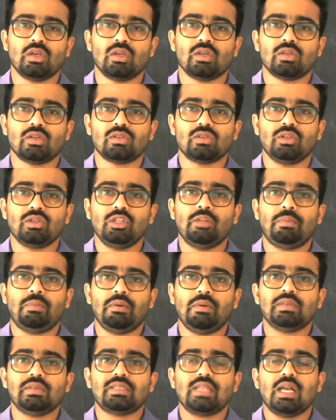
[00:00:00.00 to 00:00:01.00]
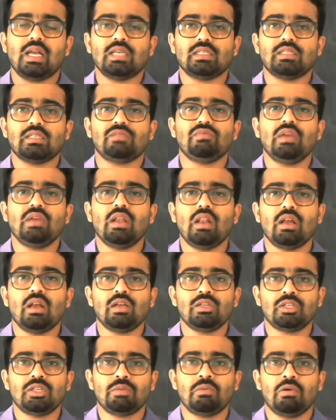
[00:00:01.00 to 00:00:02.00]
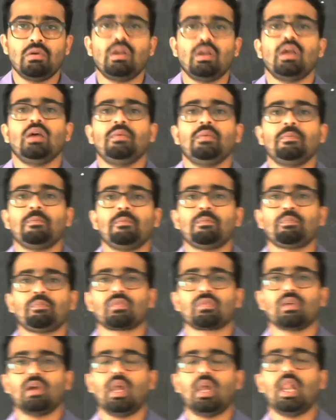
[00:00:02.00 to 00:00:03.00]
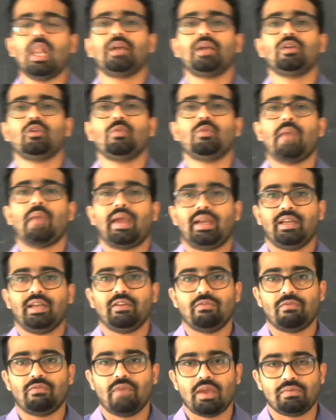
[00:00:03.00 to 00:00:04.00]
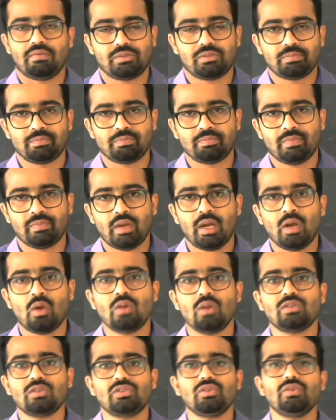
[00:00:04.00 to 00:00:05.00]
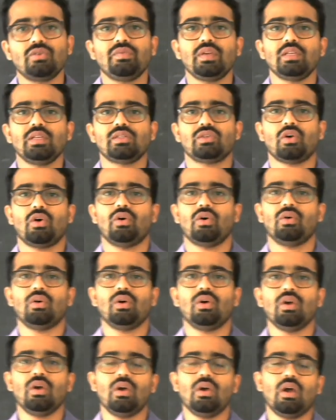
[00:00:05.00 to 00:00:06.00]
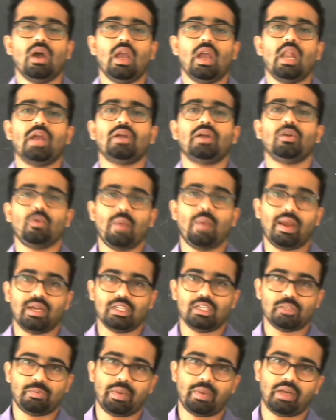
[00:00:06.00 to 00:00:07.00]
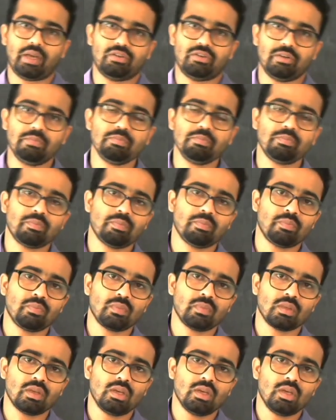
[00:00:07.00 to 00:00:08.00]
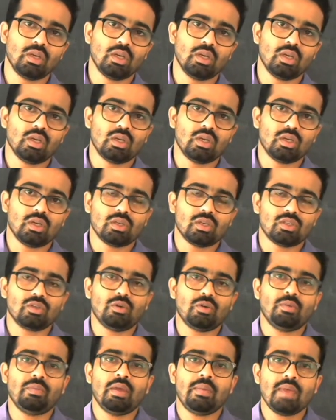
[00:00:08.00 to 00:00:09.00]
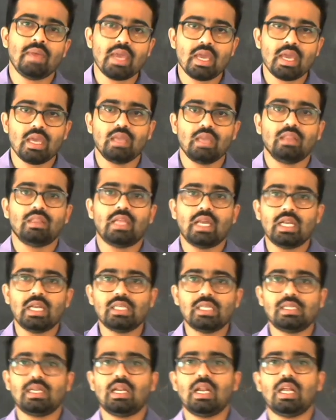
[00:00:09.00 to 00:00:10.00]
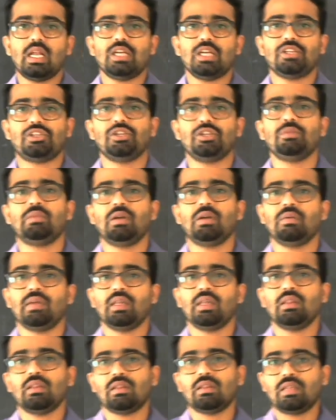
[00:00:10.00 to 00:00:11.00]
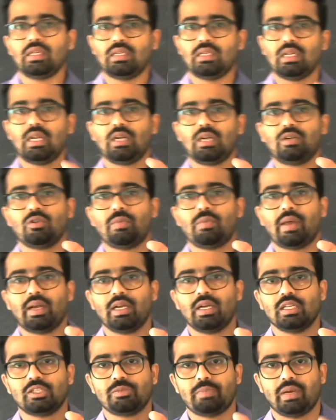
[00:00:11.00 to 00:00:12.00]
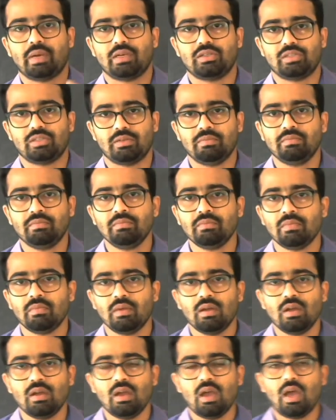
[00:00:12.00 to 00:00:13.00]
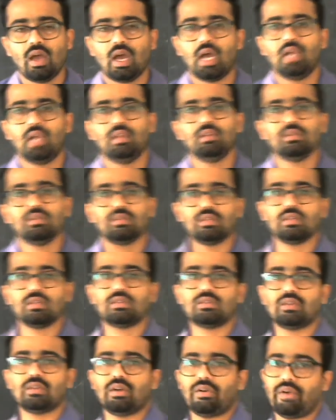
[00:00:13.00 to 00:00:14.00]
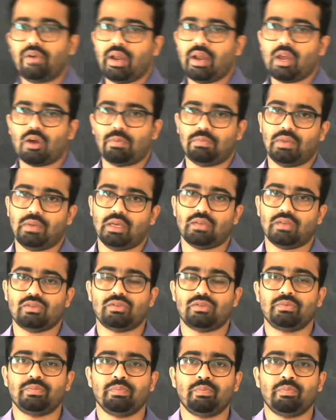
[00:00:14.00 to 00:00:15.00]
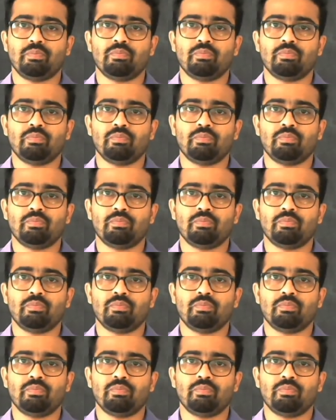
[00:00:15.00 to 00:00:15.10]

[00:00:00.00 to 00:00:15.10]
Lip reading: So in the previous classes, we learnt about electromagnetic waves, and also we saw electromagnetic spectrum. So maybe there is a relation between that electromagnetic spectrum and this ray optics,